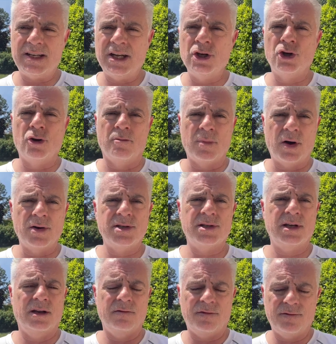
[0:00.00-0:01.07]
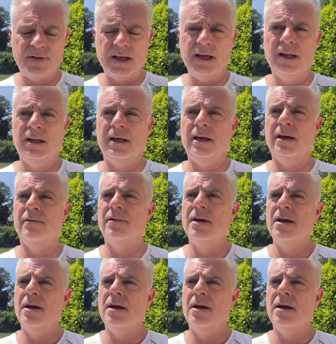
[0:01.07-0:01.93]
tender mercy and feeling of